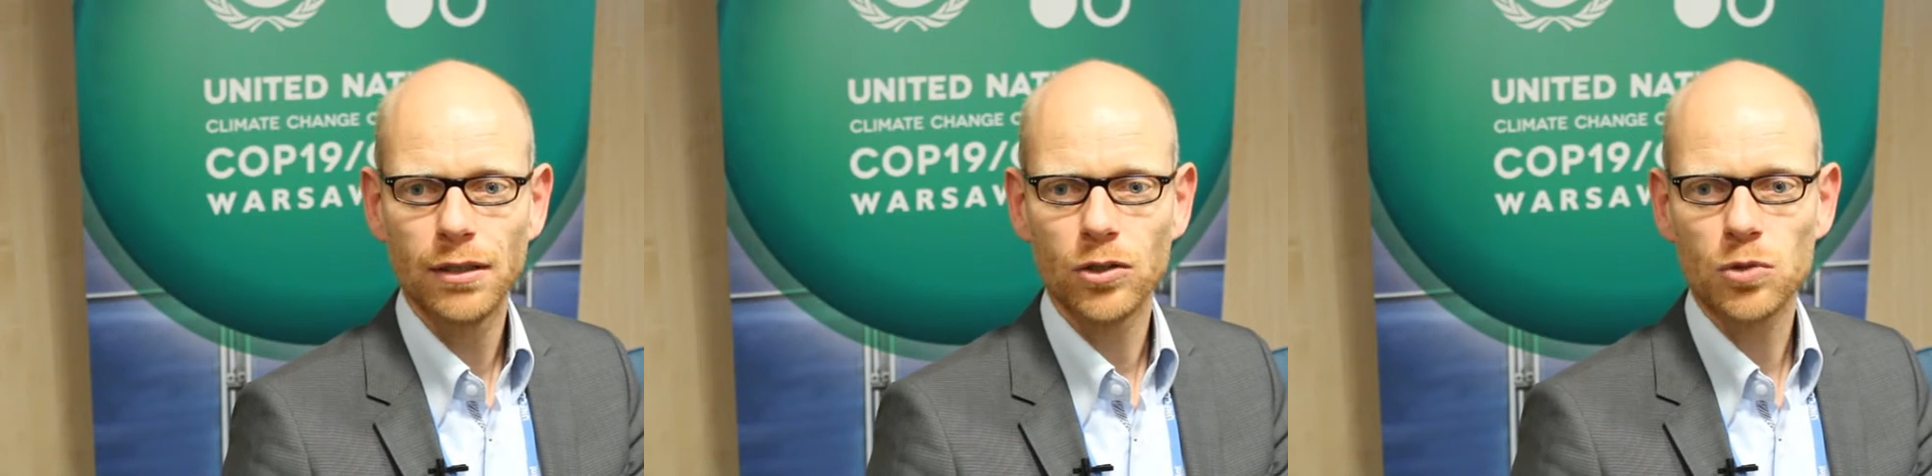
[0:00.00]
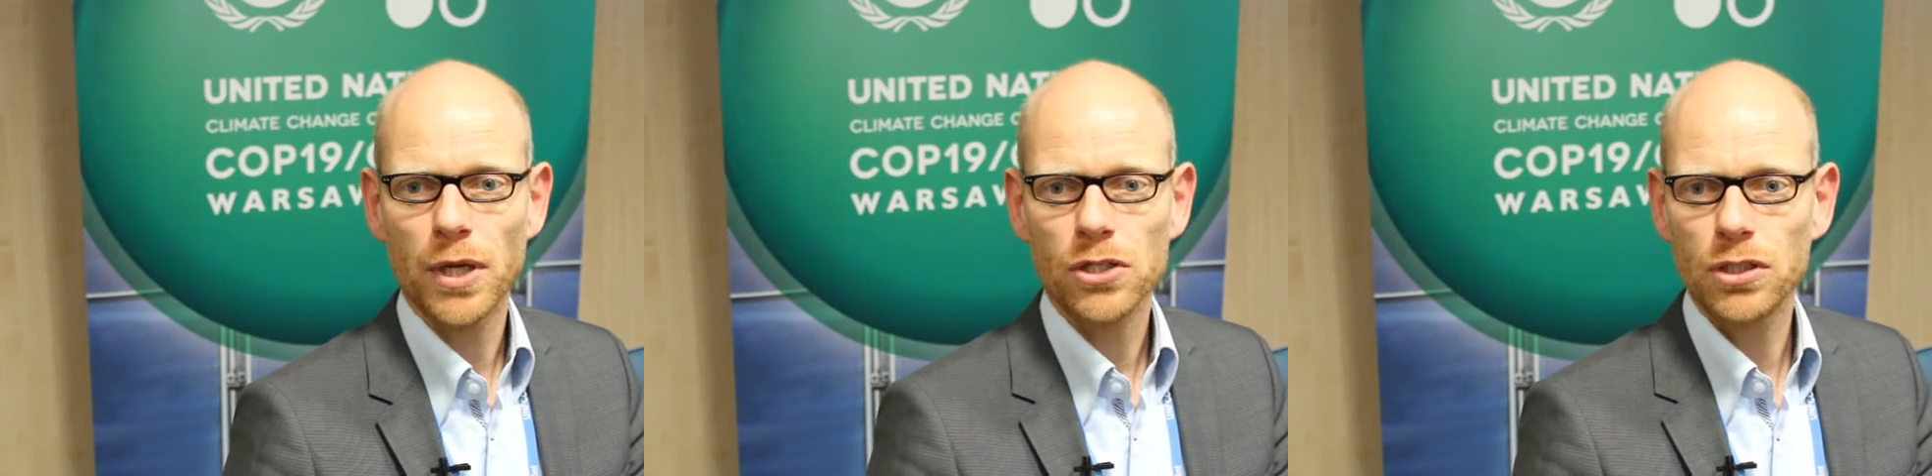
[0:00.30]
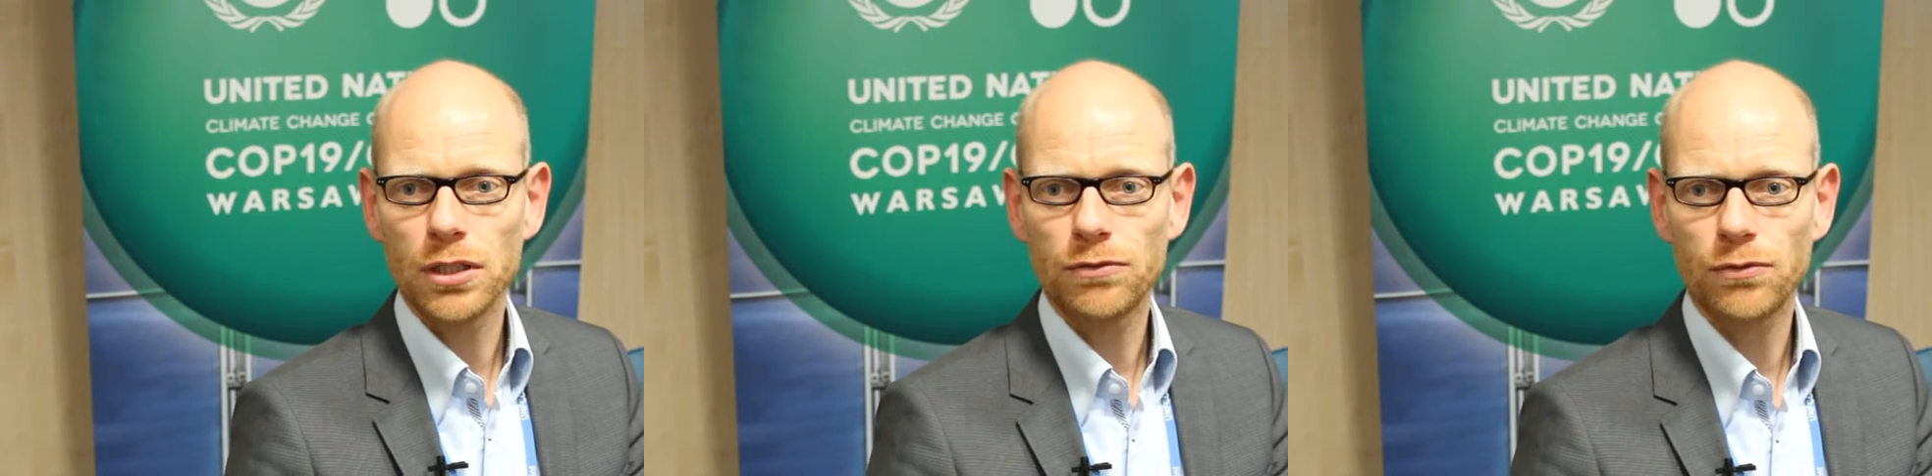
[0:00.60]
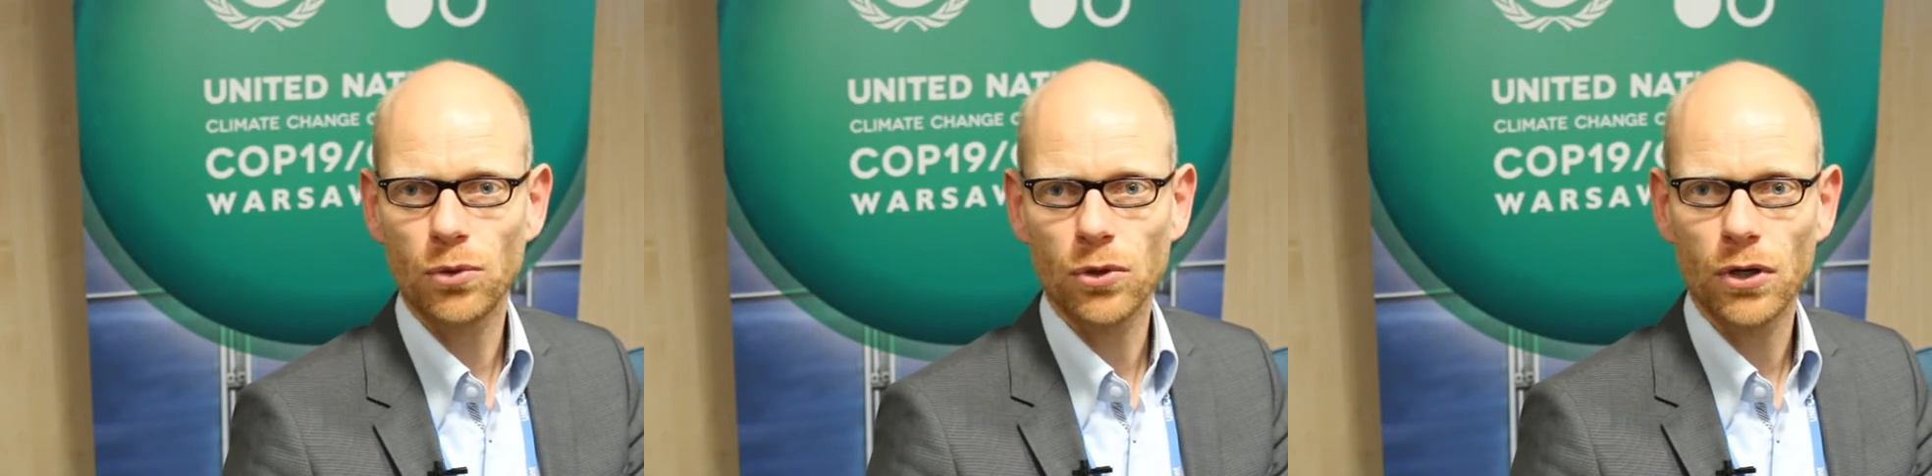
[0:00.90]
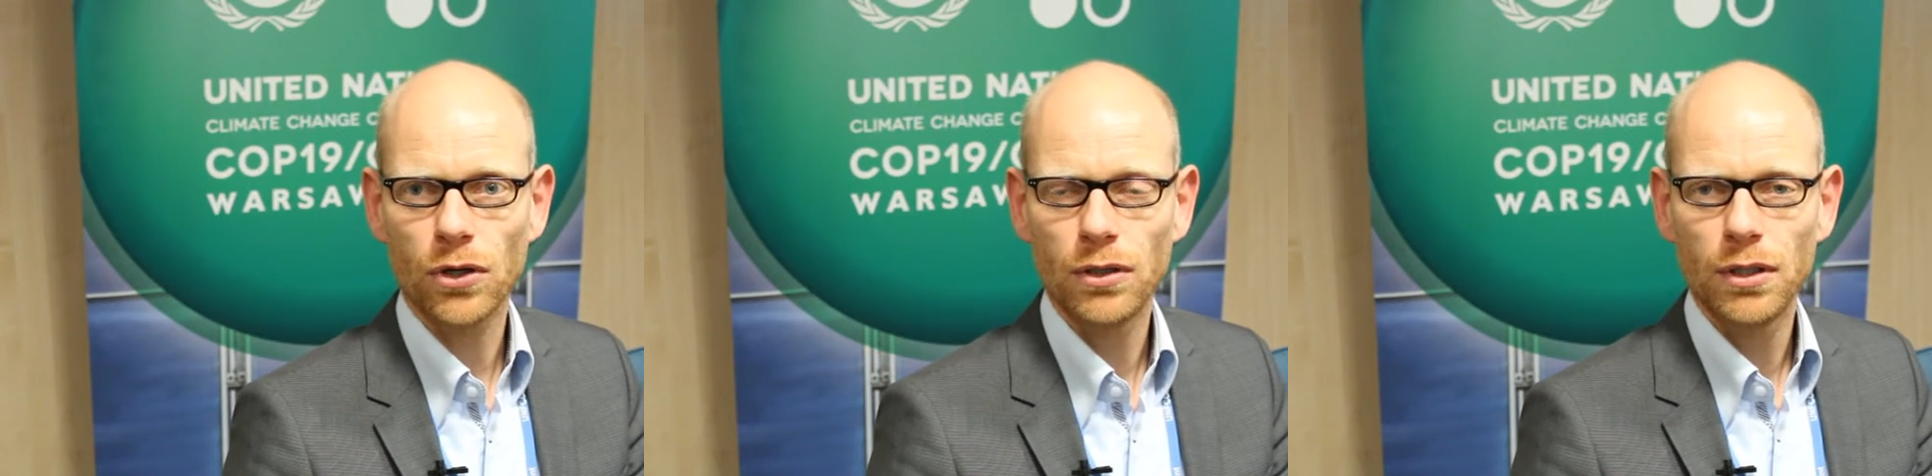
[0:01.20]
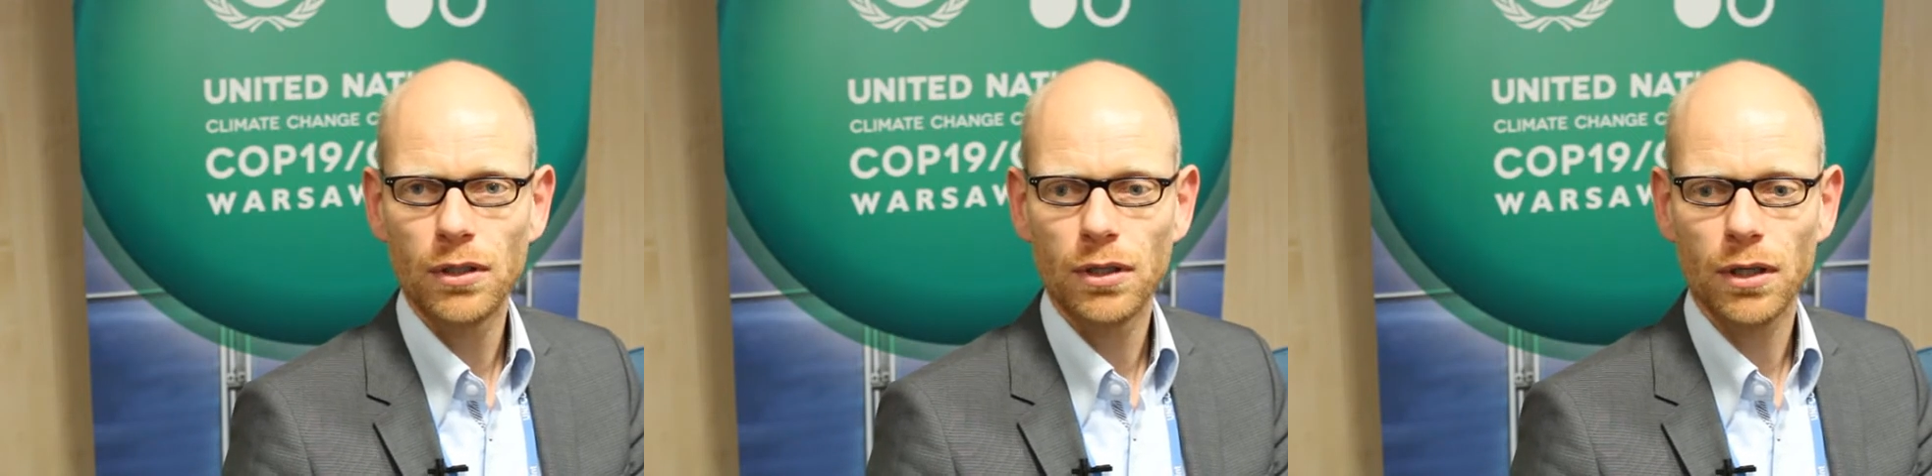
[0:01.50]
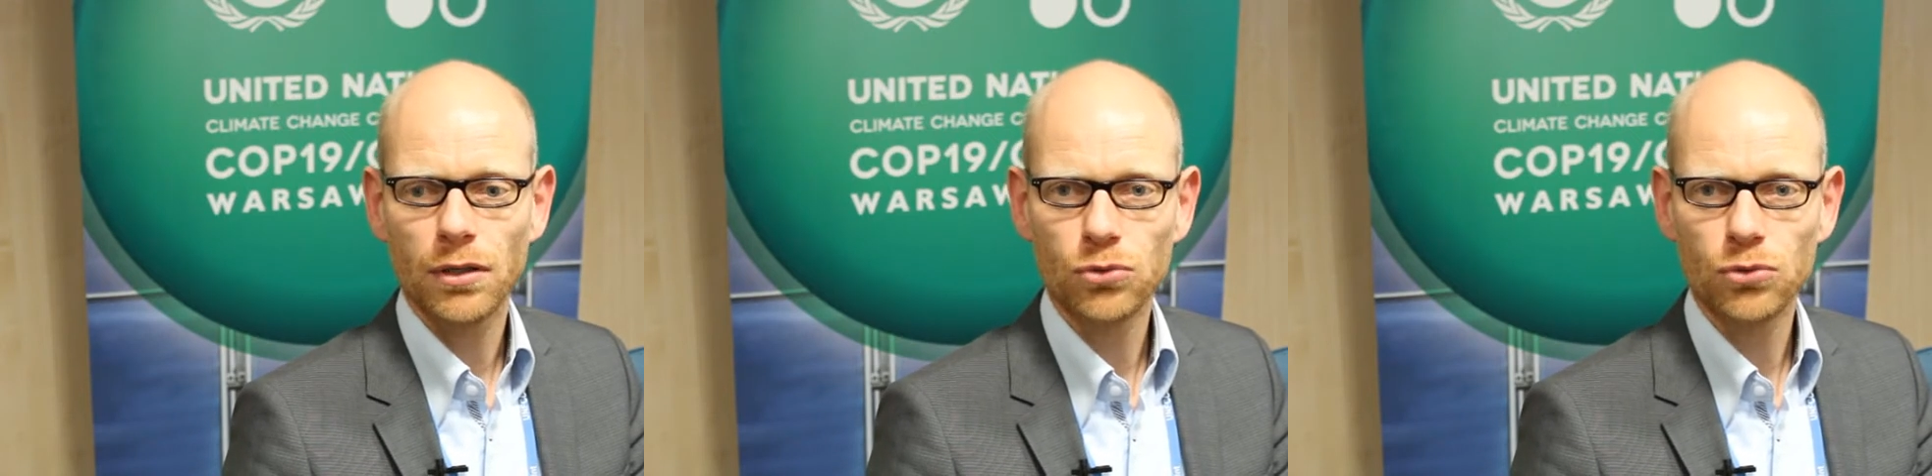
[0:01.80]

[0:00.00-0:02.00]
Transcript: especially for uh,